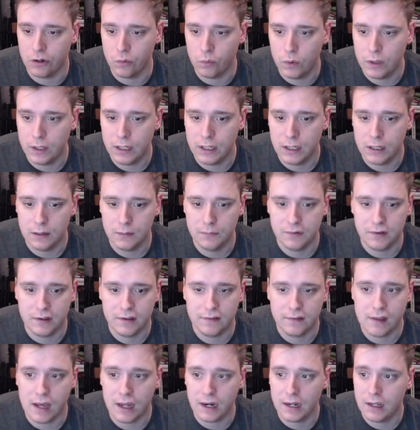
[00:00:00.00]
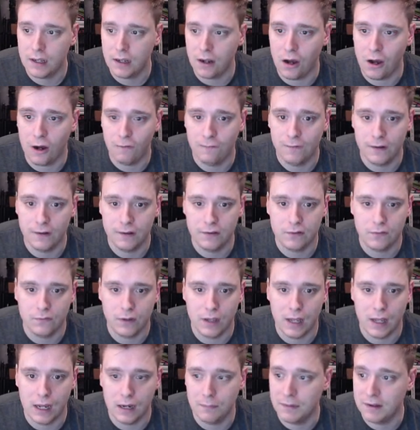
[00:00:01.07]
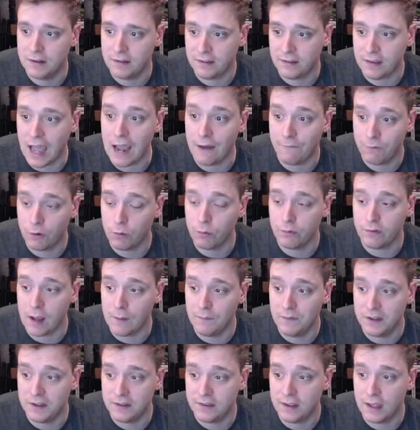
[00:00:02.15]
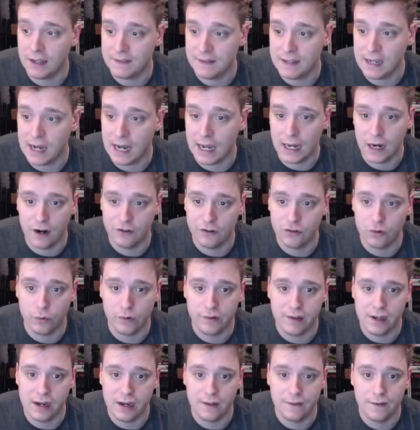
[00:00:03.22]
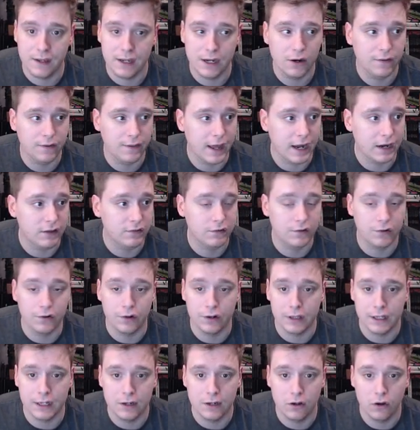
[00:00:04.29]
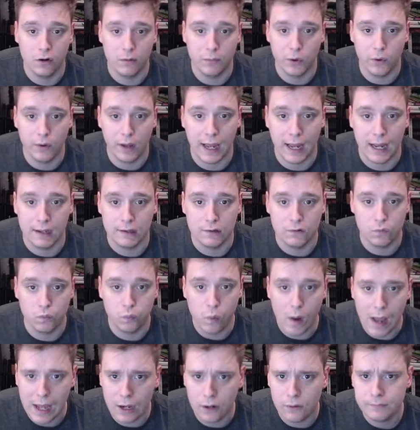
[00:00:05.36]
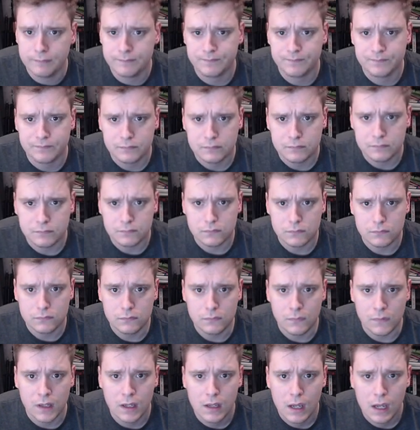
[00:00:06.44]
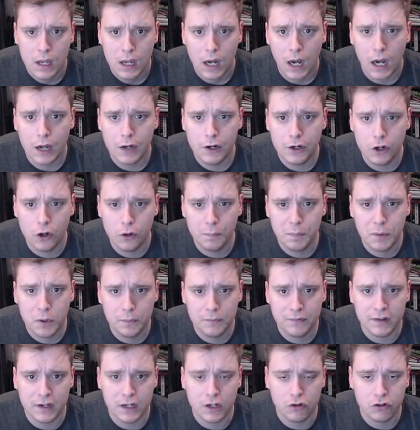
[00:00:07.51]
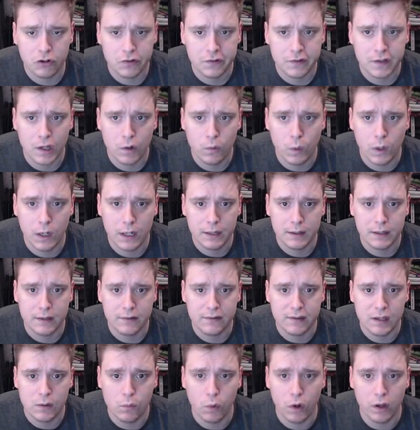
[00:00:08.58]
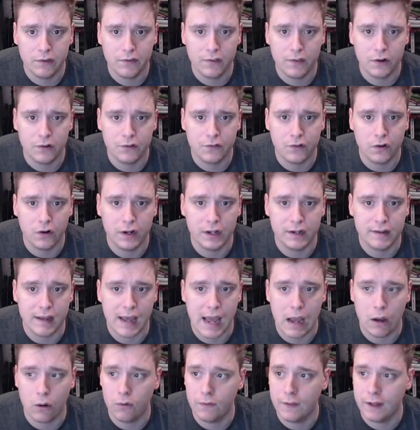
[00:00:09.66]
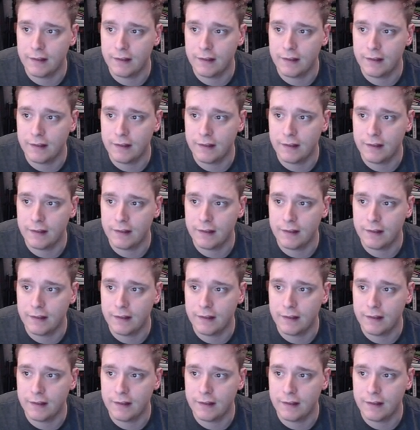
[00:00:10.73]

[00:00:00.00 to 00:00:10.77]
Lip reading: Williams. He's not an offensive lineman. Stafford was obviously on the IR towards the end of the year. That is certainly notable as well. Note Boom's an interesting one because he was their starting tackle.